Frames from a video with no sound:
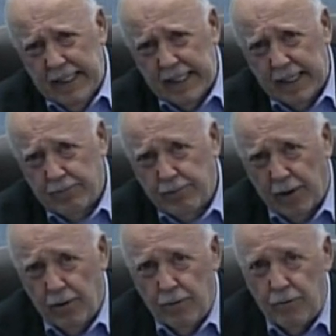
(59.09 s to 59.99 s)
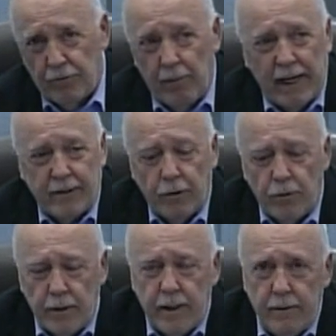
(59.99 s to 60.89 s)
I figured it was my
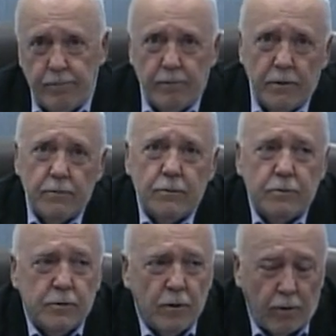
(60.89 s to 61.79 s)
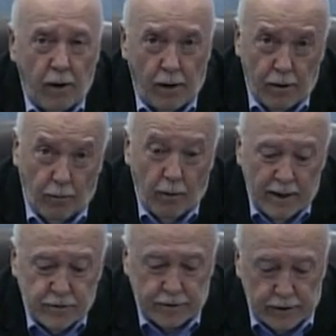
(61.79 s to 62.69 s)
duty to our
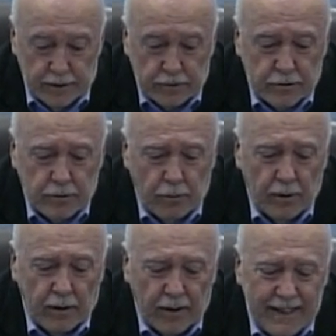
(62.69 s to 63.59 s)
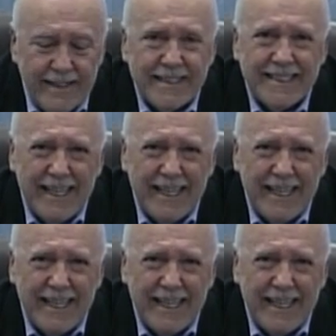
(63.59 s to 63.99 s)
residents to at least